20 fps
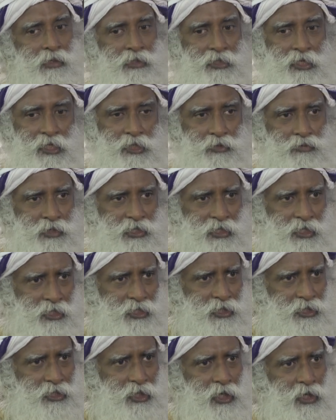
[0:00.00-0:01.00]
just with
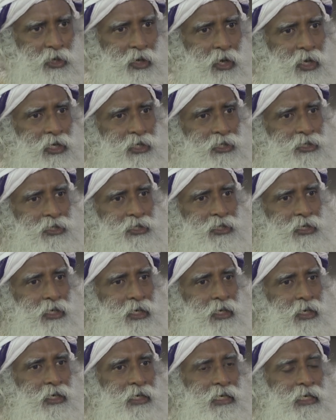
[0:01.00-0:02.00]
traditional knowledge,
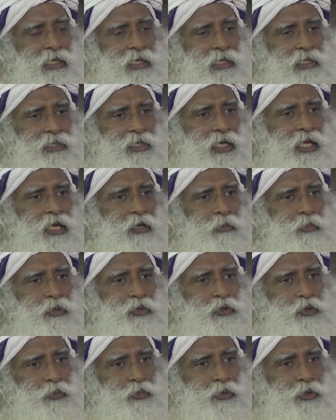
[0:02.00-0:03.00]
he is able
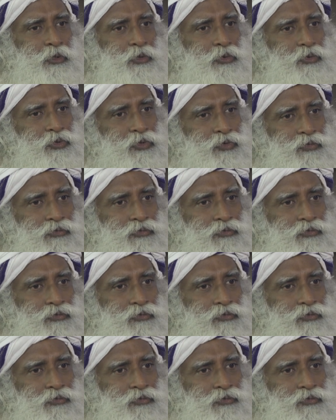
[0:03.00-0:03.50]
to produce